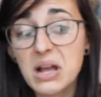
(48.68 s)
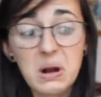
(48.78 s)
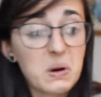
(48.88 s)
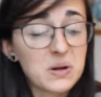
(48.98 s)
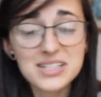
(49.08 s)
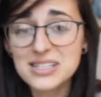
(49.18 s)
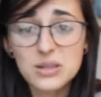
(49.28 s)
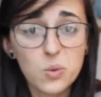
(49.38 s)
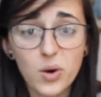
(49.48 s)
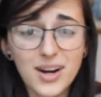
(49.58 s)
according to
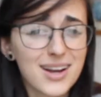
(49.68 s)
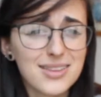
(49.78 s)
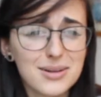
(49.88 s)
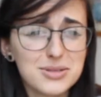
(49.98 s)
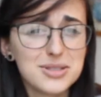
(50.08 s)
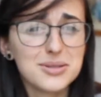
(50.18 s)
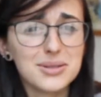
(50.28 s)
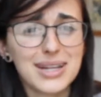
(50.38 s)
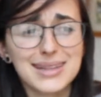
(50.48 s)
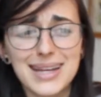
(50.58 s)
the workout that I'm gonna do,
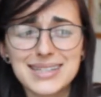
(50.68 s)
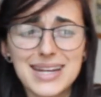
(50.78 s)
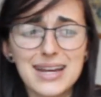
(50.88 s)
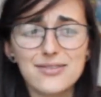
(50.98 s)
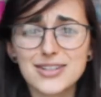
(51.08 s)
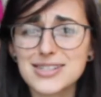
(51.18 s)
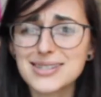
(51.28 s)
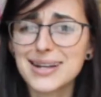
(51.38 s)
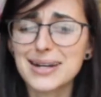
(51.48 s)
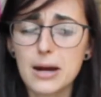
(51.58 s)
like leg day
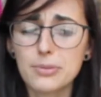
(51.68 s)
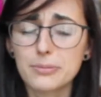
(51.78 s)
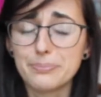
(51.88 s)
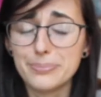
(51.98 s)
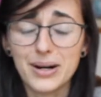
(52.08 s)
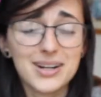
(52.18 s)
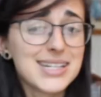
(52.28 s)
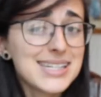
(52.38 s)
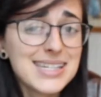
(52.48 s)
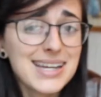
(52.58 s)
versus like an upper
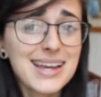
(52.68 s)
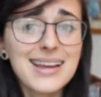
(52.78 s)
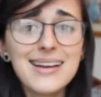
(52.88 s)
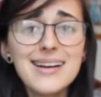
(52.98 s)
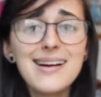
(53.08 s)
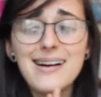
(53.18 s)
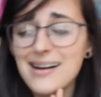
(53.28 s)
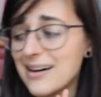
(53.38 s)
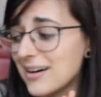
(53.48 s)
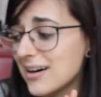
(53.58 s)
body day.
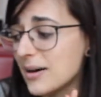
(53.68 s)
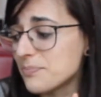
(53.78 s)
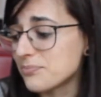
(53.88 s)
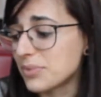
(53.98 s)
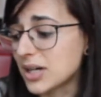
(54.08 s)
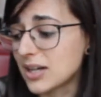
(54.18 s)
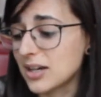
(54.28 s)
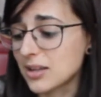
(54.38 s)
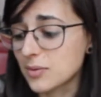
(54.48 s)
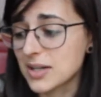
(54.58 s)
But
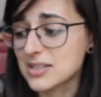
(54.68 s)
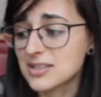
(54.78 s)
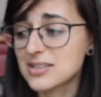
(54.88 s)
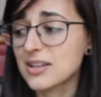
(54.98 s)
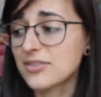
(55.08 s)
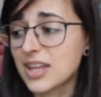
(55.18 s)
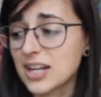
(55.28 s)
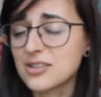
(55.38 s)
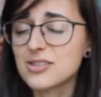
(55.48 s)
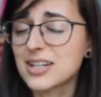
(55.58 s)
otherwise, it's stuff that I
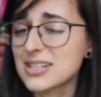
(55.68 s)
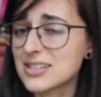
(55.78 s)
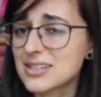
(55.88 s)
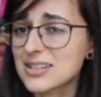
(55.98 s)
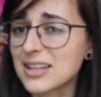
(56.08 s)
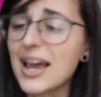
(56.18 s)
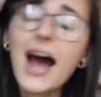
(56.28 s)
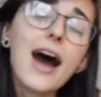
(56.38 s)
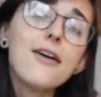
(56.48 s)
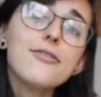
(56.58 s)
usually consistently
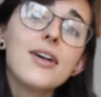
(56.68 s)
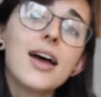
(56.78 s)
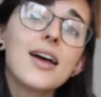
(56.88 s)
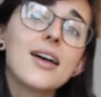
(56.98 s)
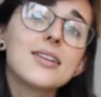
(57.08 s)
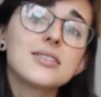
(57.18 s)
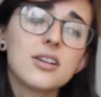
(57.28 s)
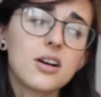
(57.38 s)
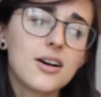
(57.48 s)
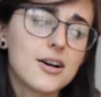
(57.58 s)
have, and
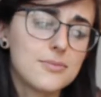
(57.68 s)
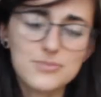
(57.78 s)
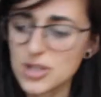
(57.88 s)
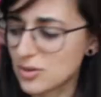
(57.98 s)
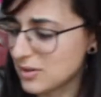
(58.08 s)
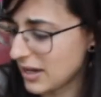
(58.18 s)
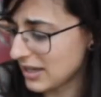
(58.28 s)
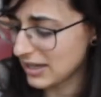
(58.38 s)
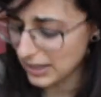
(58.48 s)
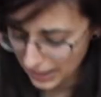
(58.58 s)
so
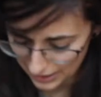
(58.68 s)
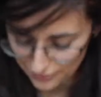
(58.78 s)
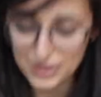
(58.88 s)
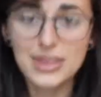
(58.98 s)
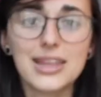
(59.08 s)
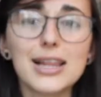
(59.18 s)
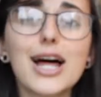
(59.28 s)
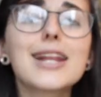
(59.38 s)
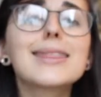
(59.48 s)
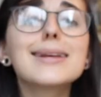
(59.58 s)
I have a
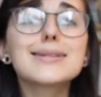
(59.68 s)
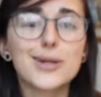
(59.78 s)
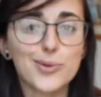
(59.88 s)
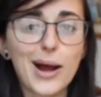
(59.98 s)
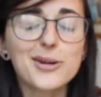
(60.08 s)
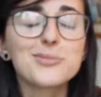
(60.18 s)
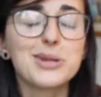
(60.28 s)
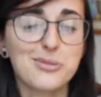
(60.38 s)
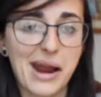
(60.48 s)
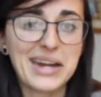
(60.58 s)
lot of things around
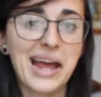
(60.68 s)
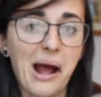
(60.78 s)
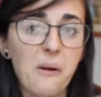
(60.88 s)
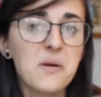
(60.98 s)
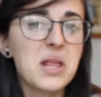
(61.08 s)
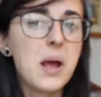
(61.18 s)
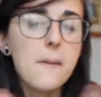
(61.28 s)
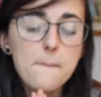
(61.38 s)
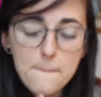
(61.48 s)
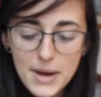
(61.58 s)
me right now.
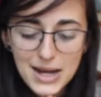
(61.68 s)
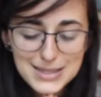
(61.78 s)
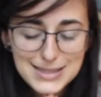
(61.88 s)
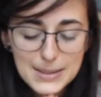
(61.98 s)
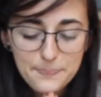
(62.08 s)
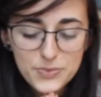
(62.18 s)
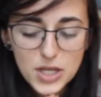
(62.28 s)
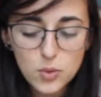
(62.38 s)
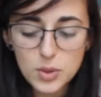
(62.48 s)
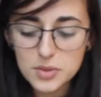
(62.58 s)
But
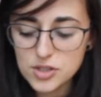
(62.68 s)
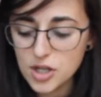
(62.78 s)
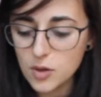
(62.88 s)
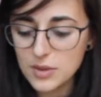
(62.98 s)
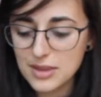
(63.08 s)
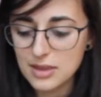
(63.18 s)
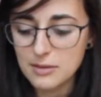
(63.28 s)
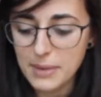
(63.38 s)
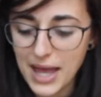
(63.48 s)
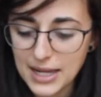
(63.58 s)
we will start with
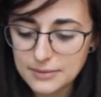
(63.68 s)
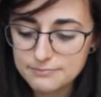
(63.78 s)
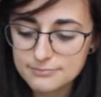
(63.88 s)
the bag